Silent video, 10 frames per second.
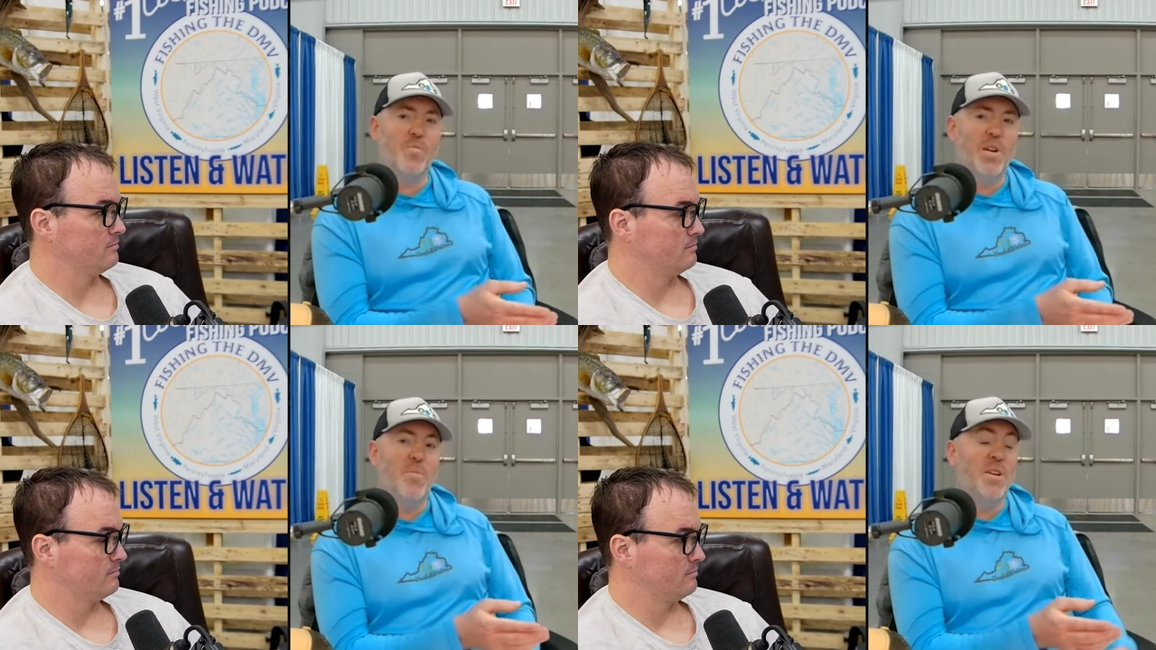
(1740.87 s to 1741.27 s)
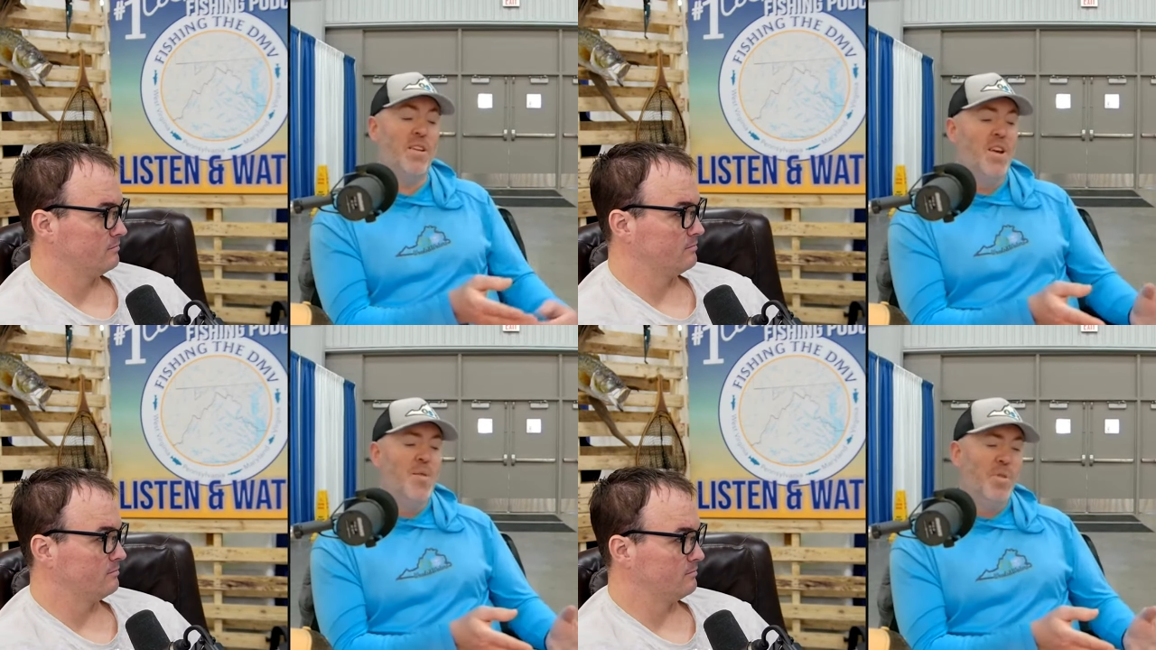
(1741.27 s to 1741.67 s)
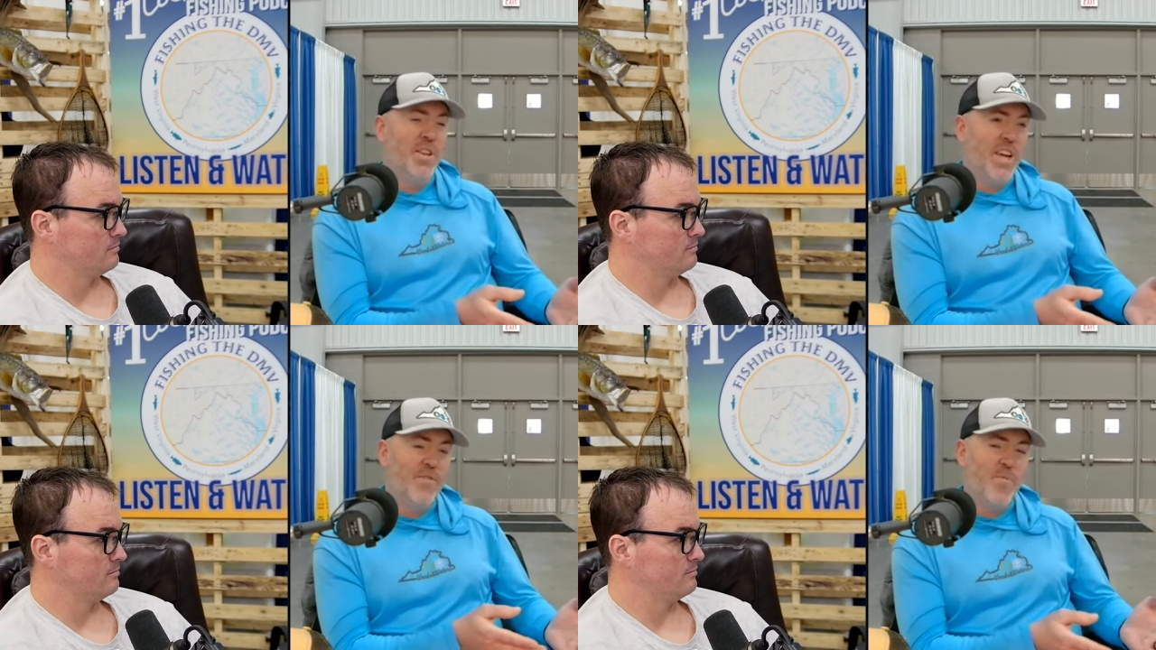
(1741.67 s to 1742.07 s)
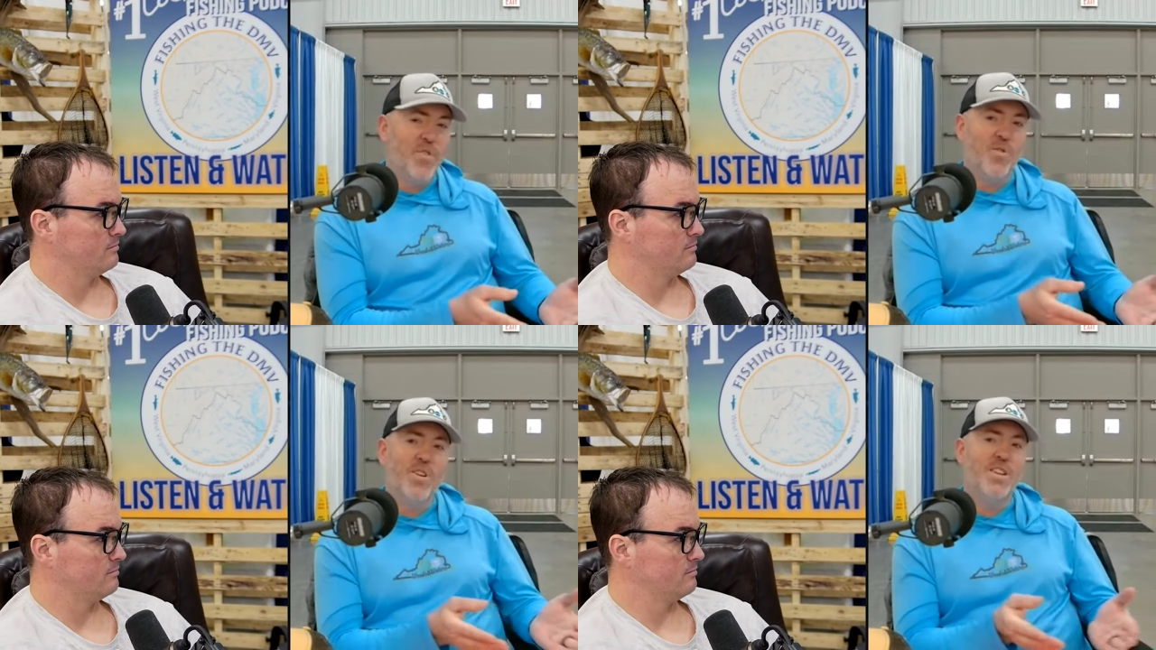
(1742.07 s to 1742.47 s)
Speaker 1: So, but I mean, but they get from
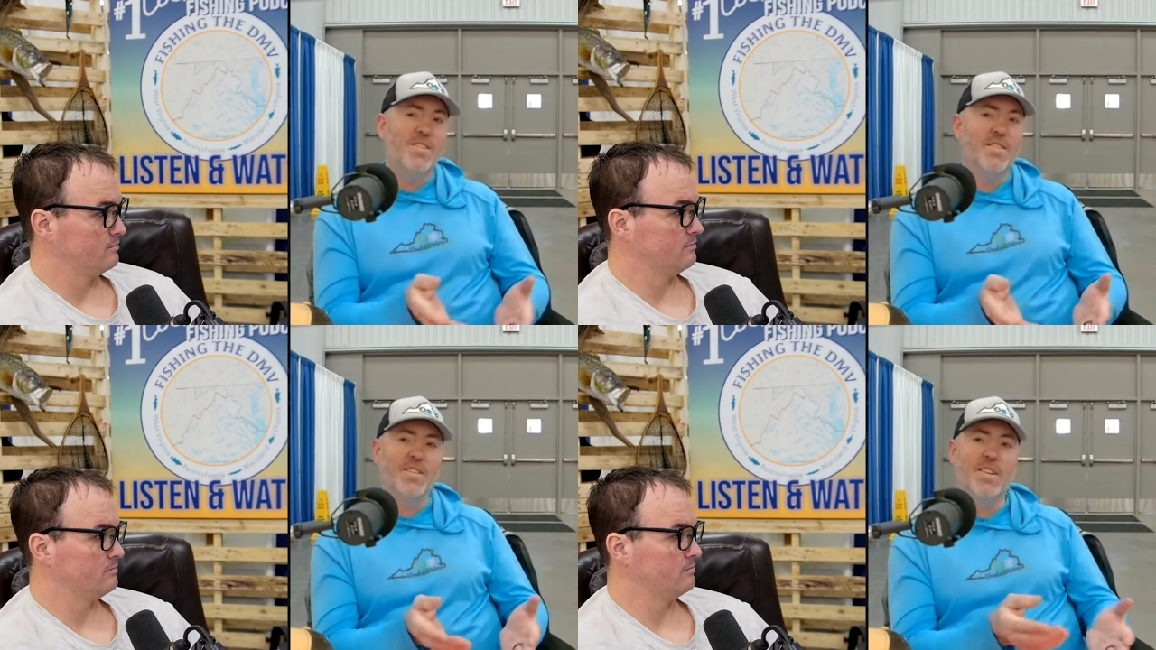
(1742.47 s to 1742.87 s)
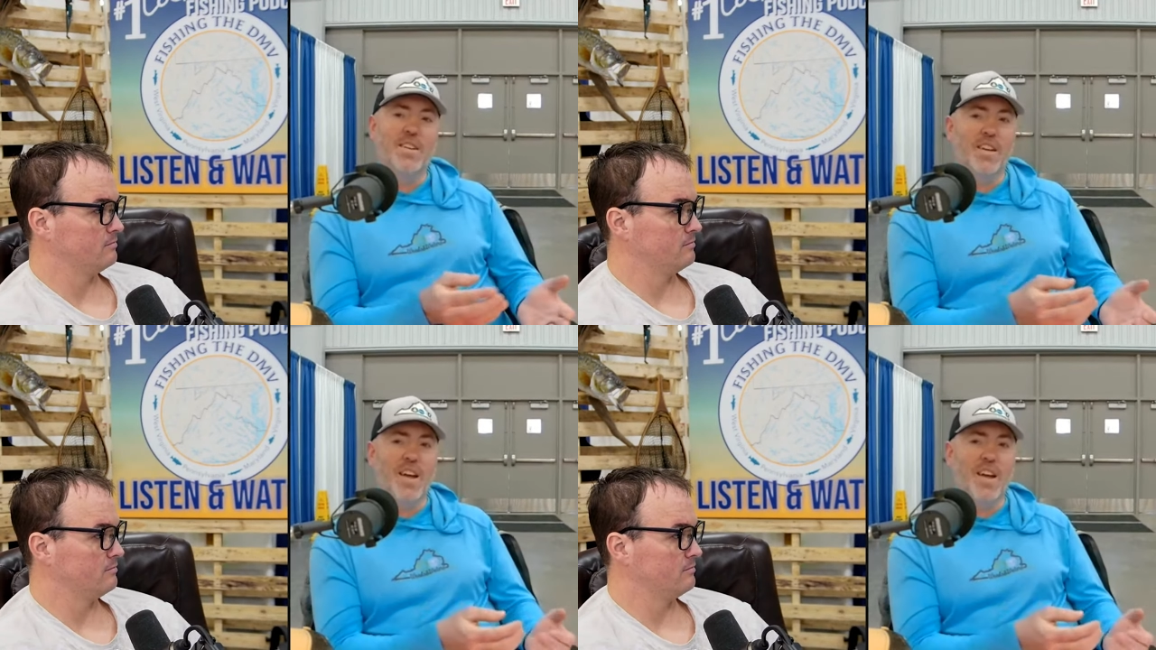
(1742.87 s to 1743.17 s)
13 to 16,